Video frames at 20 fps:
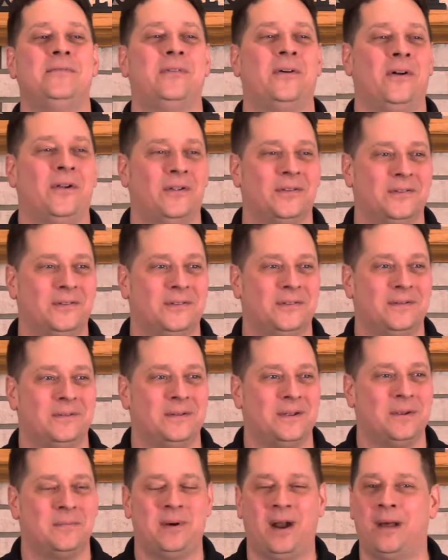faults,
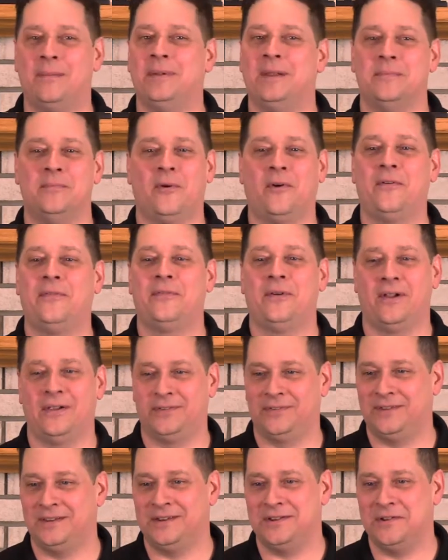probably more
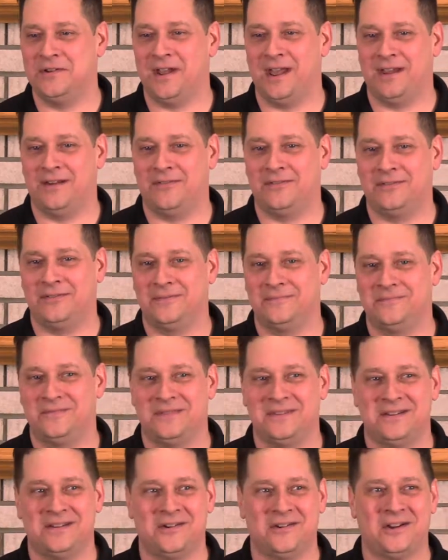faults than you have.
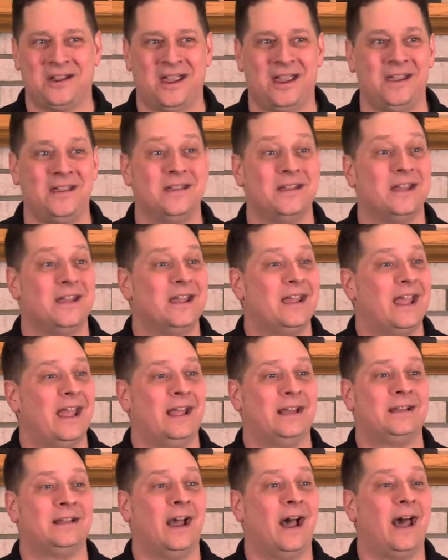Okay?
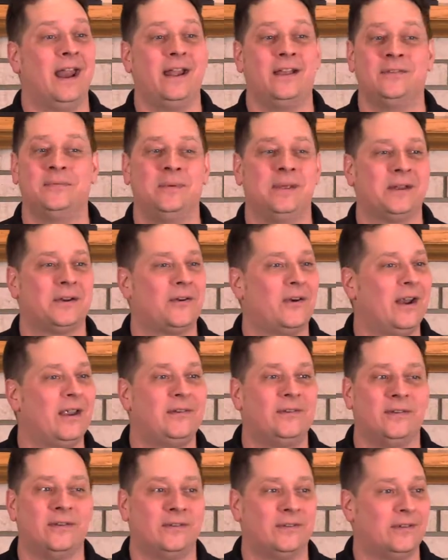And God has been
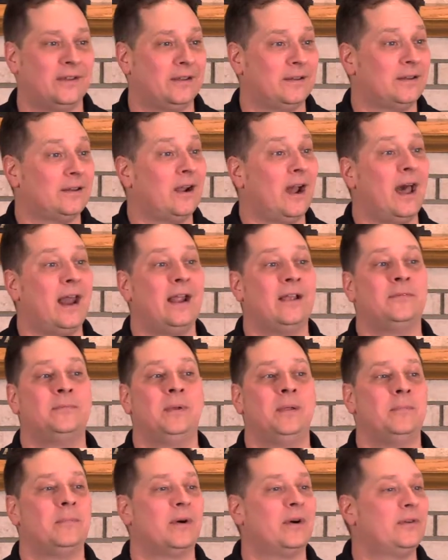gracious and God has
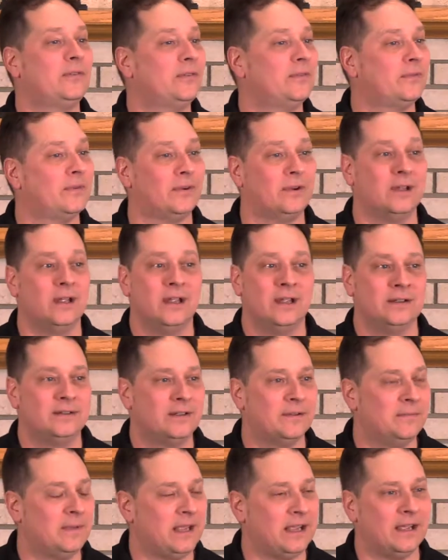been merciful
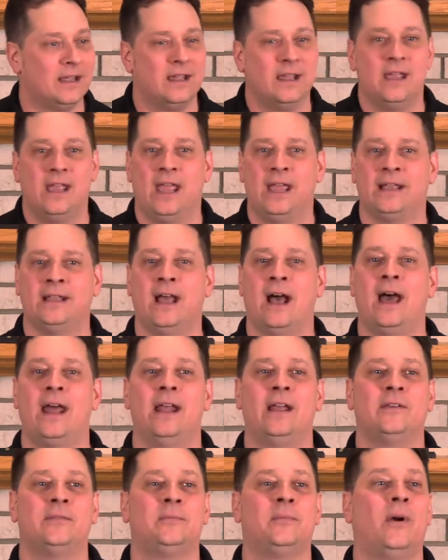to me. And God
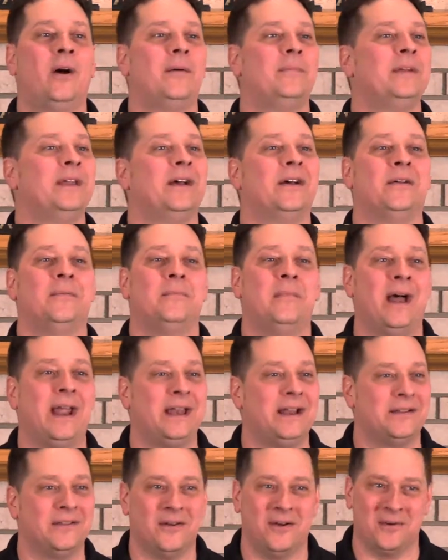has brought me a
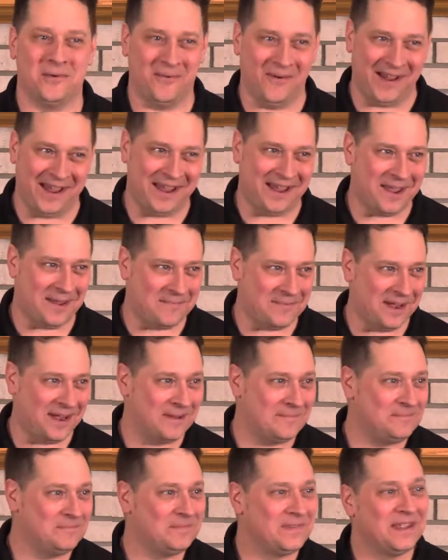mighty long way.
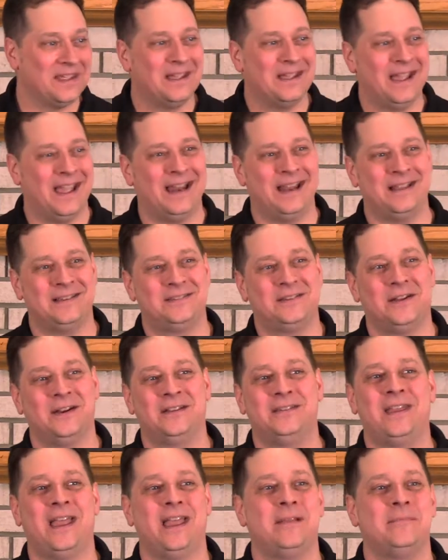Amen. And He's
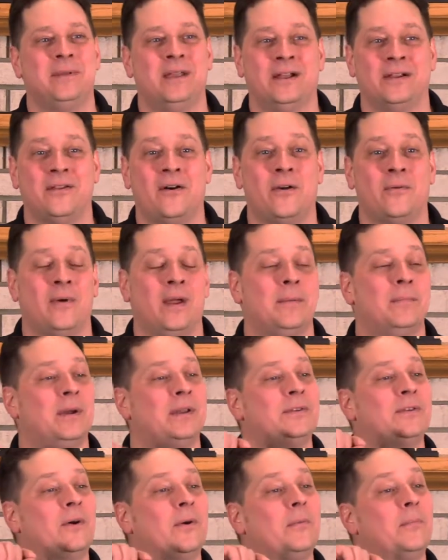going to take me a long way.
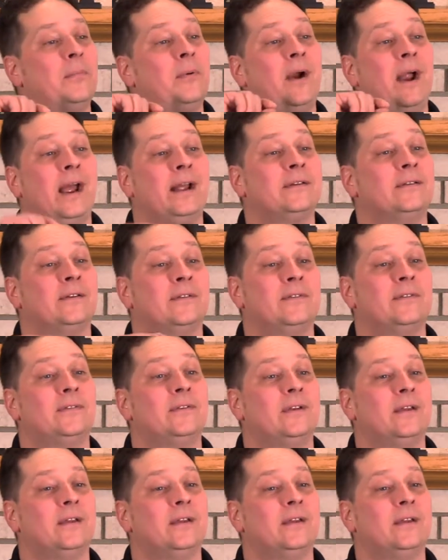But don't practice,